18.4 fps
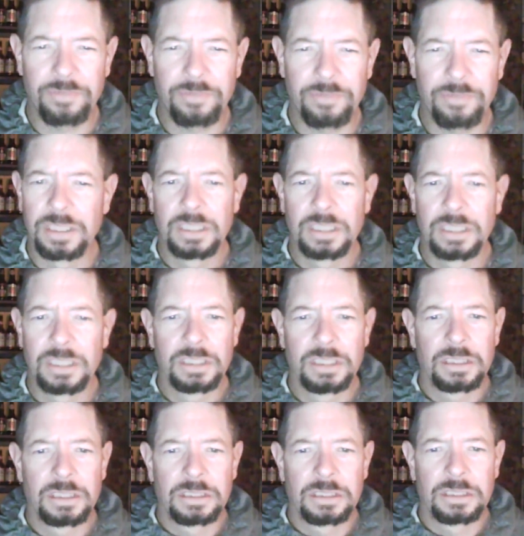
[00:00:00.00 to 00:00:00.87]
And
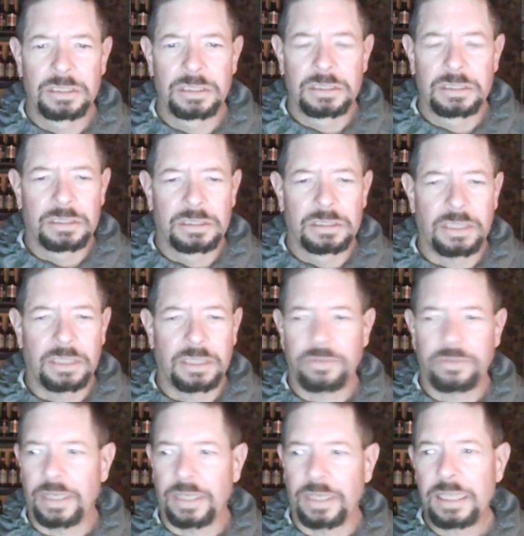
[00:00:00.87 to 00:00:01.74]
I was like,